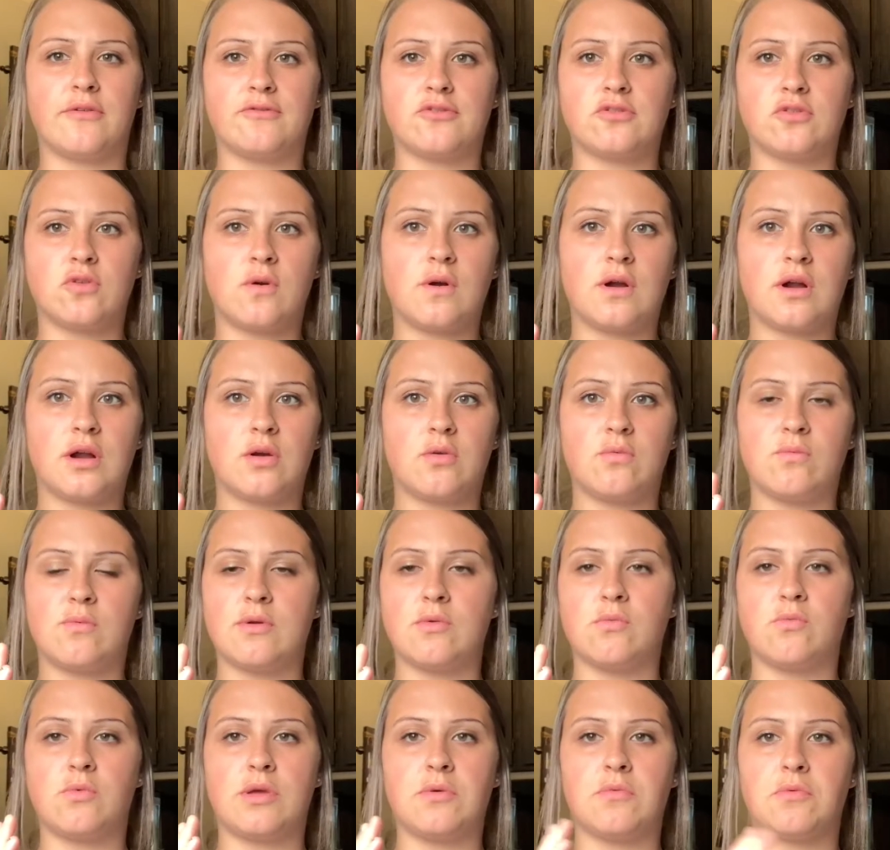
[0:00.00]
store
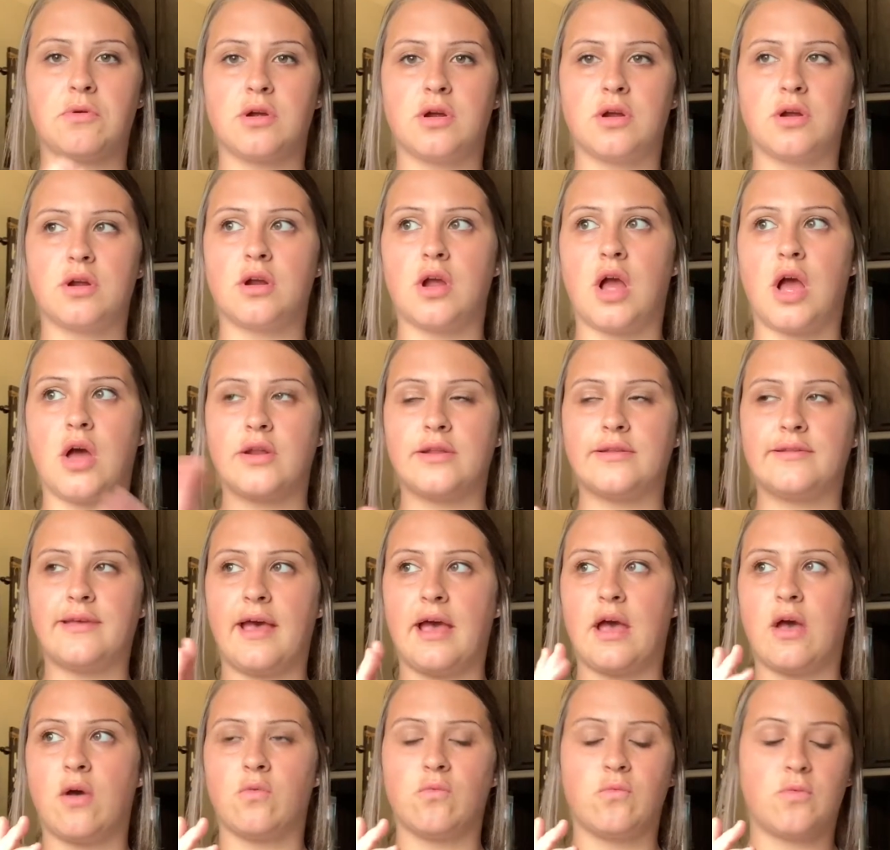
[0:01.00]
when we were out of
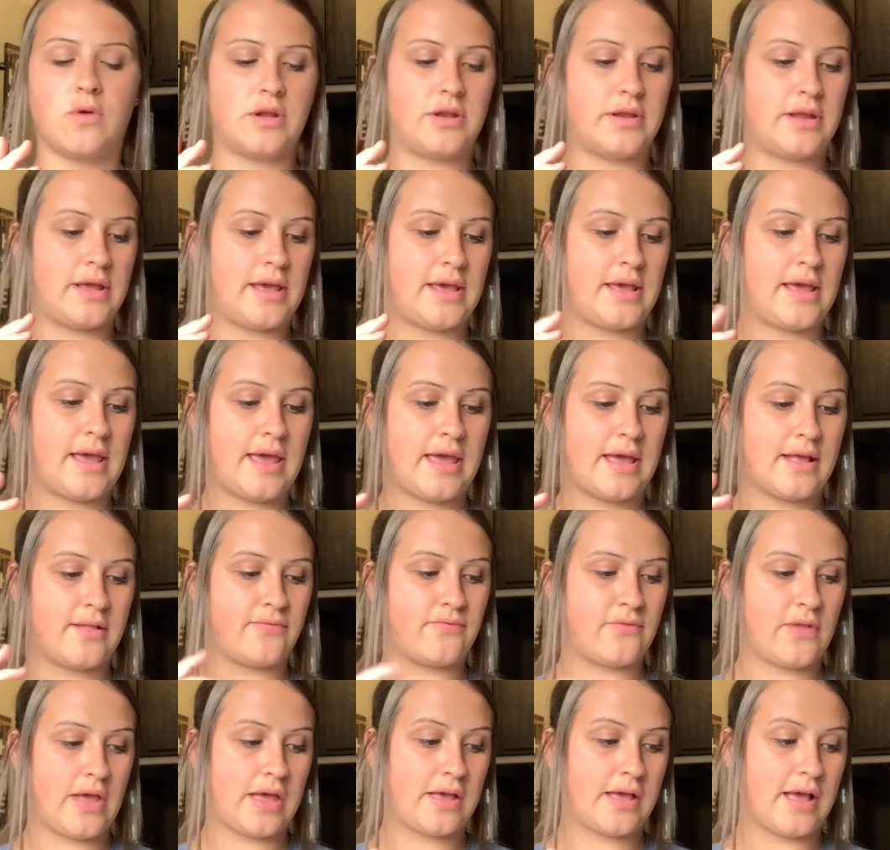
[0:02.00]
town one day, and
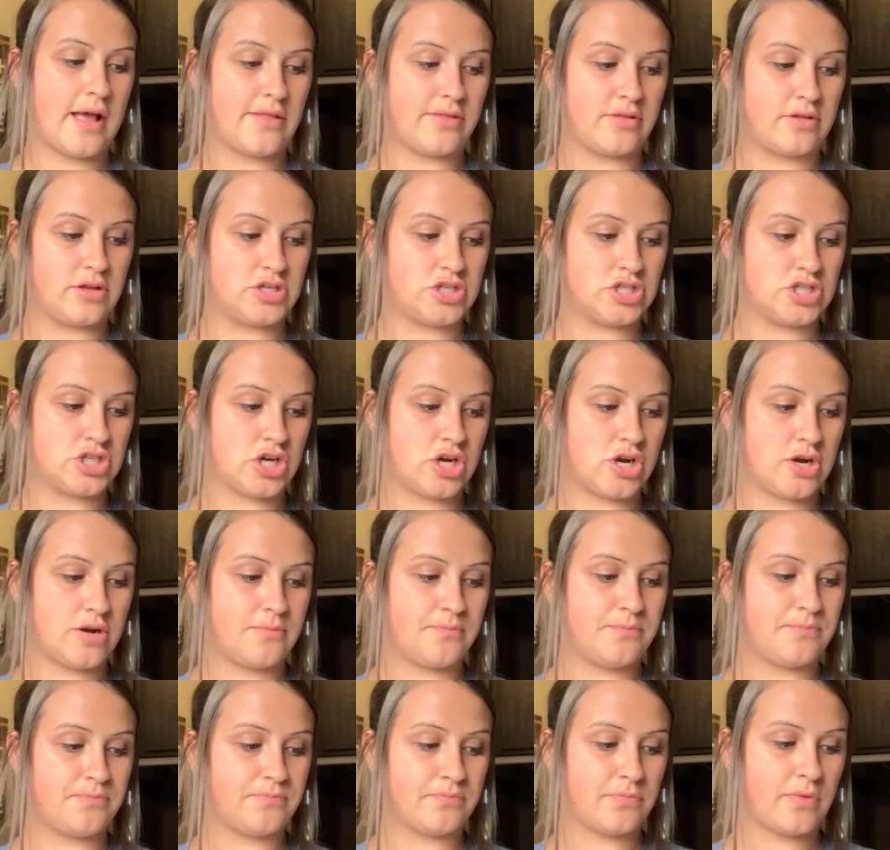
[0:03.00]
I got this shirt.
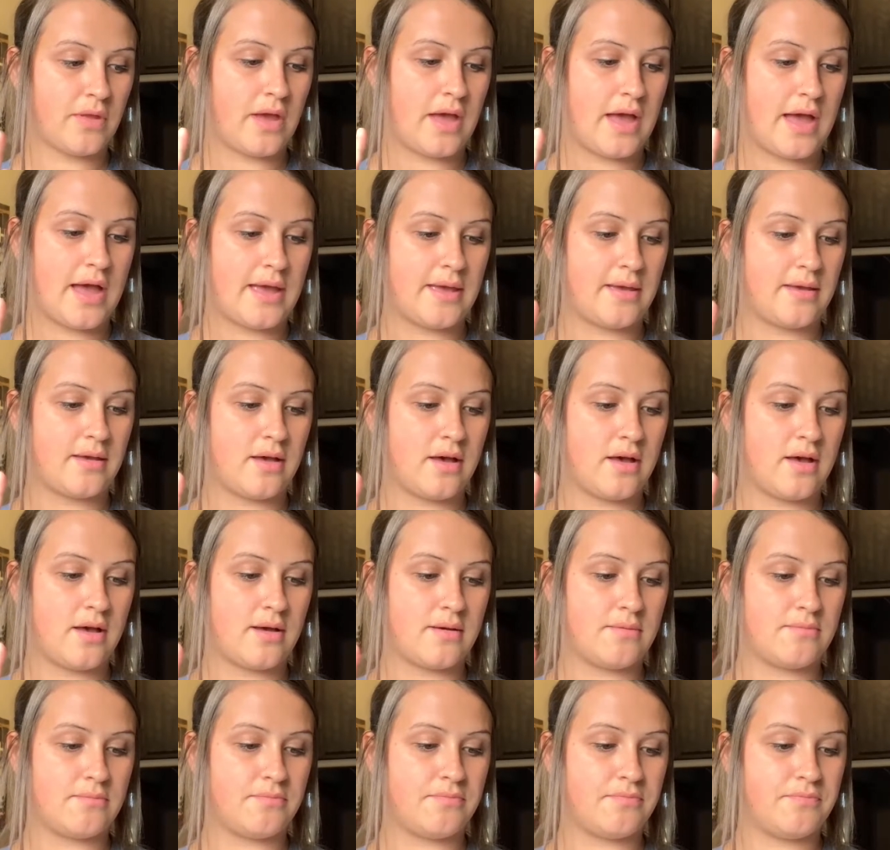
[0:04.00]
I,
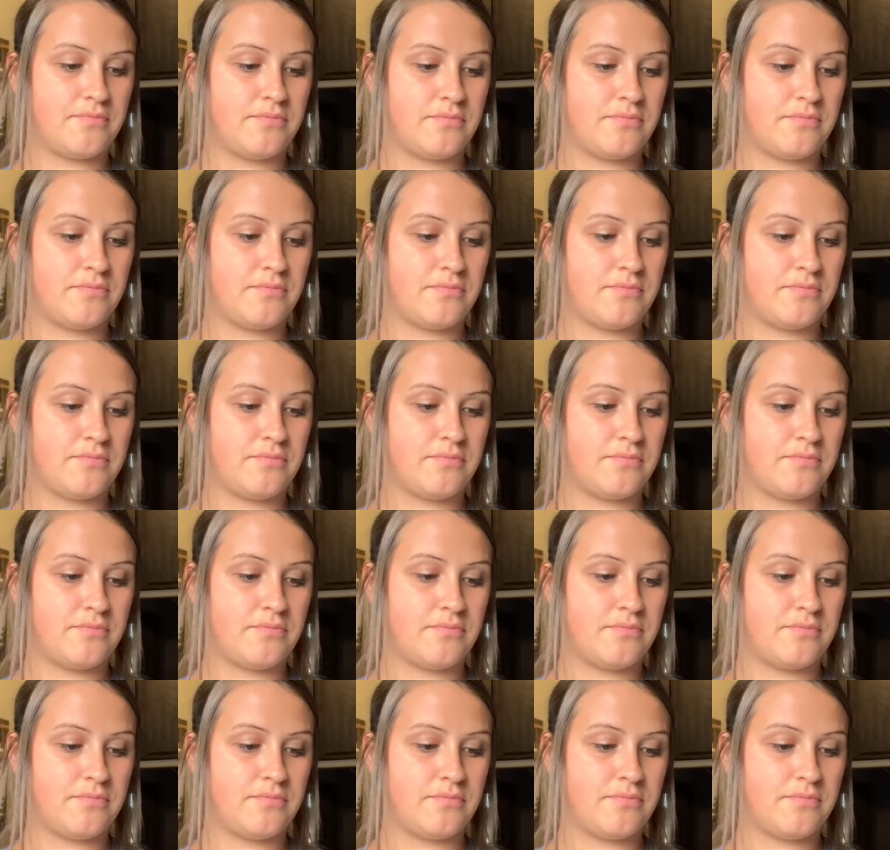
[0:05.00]
um,